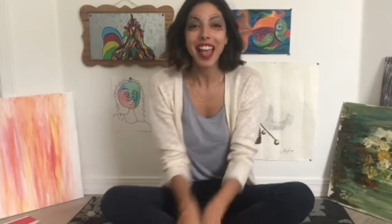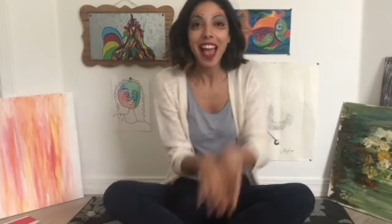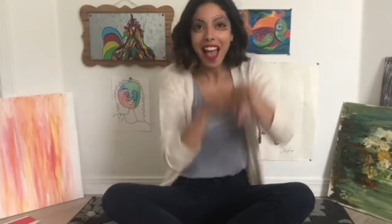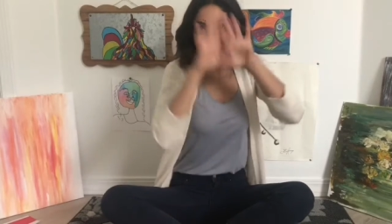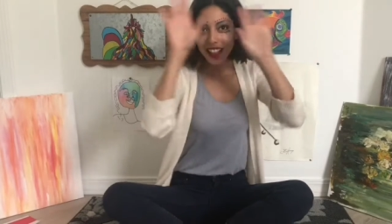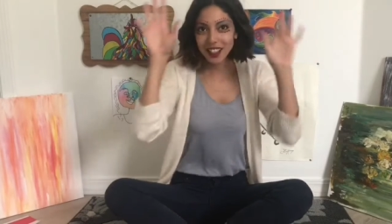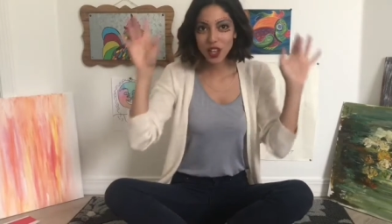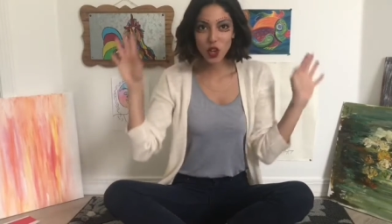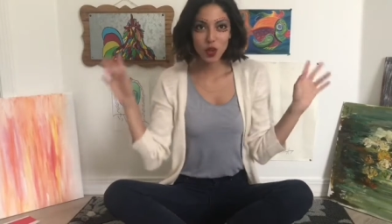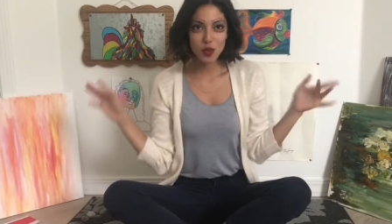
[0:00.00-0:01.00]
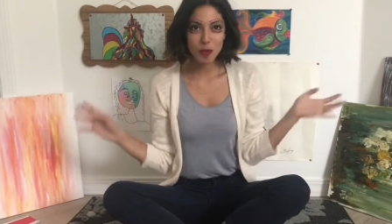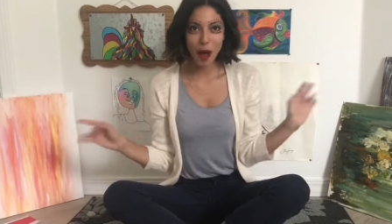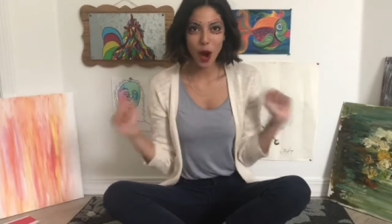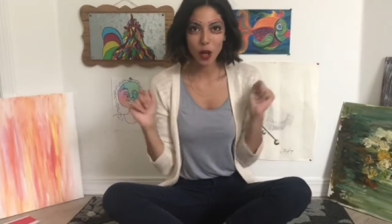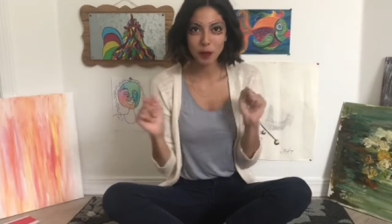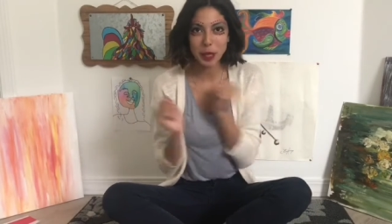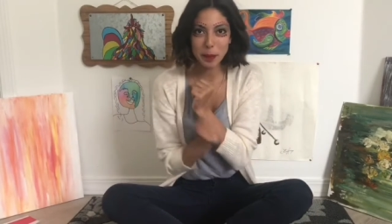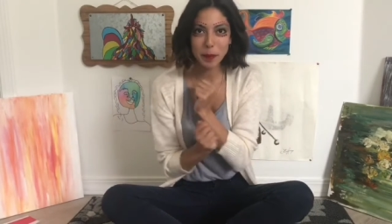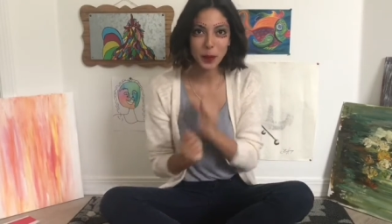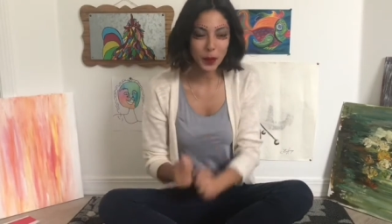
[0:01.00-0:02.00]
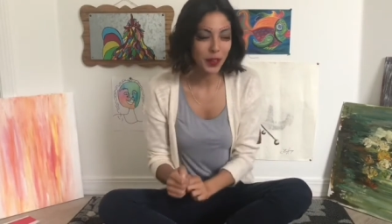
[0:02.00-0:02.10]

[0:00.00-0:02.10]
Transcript: Hello, my art people.